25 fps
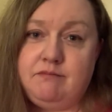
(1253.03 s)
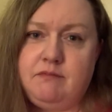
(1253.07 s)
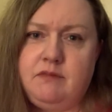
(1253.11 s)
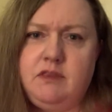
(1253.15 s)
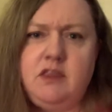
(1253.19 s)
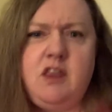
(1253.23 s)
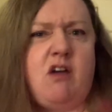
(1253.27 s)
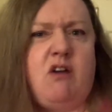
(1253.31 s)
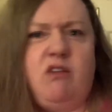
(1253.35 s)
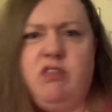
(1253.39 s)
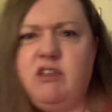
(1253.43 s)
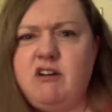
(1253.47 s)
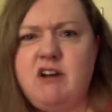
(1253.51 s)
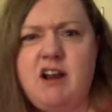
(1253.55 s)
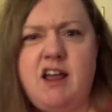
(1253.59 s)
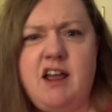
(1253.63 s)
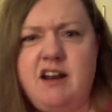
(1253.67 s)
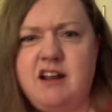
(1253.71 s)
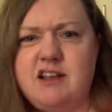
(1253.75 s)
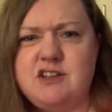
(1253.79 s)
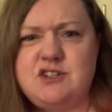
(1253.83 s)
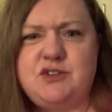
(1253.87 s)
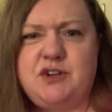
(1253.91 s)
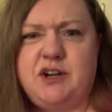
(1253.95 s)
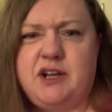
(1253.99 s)
No, they're not in
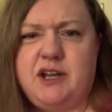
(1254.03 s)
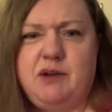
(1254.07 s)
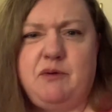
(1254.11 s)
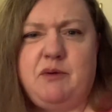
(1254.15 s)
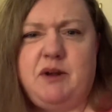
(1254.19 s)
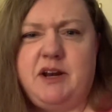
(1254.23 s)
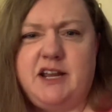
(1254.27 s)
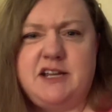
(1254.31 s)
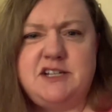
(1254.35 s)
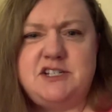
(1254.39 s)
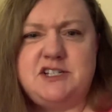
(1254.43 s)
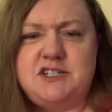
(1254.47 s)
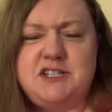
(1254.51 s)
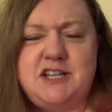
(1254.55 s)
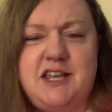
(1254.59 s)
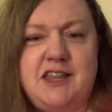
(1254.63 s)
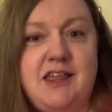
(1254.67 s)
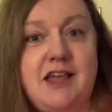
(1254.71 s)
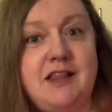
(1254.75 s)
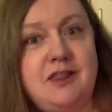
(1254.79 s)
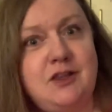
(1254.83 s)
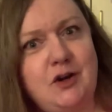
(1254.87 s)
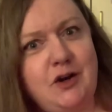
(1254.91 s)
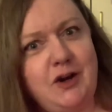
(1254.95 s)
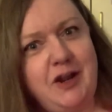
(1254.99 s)
Australia. Why did I just say
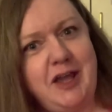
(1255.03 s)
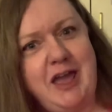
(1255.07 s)
that? They're in